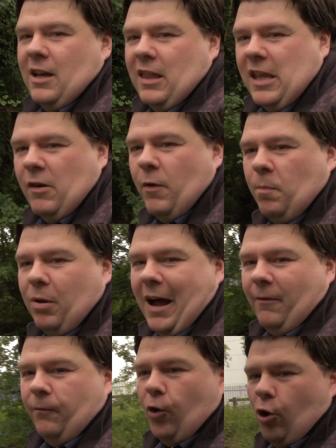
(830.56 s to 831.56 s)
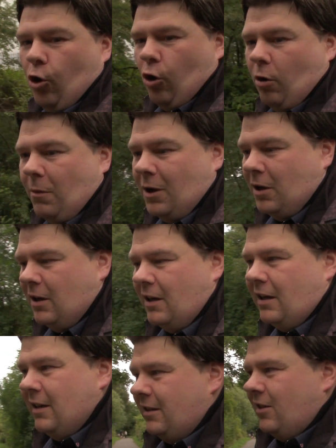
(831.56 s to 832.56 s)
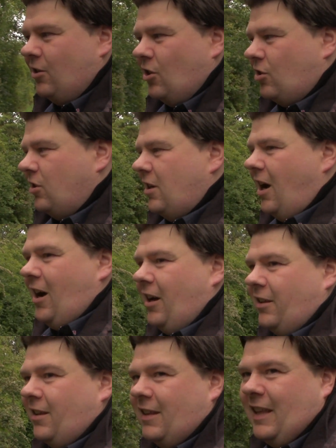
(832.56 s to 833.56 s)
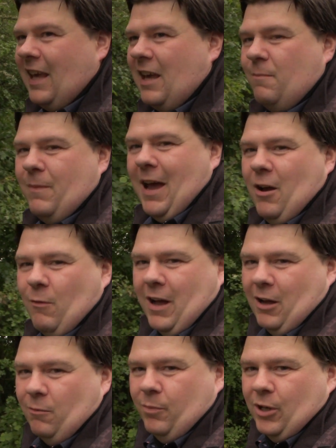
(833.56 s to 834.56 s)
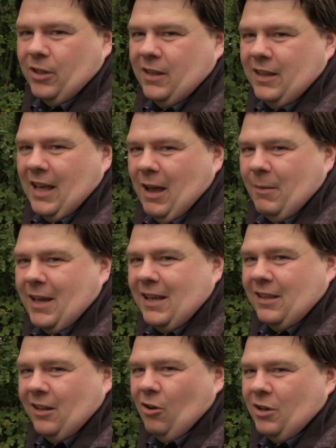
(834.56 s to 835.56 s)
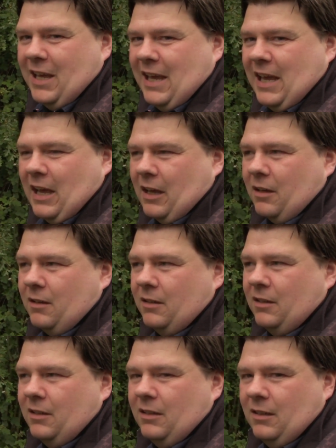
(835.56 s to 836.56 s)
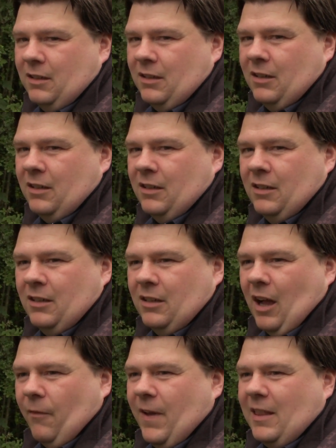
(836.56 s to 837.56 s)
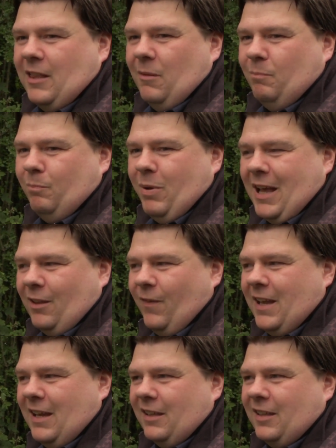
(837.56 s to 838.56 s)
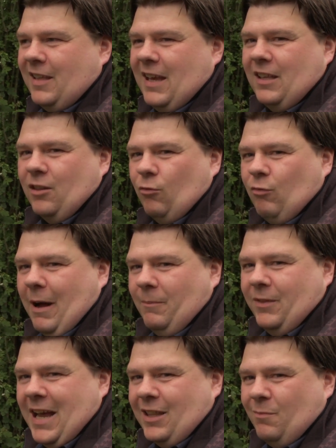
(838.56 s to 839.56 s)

The other platform, you just can't see it very well, but it is along here. I think the best thing you can see is the ramp down the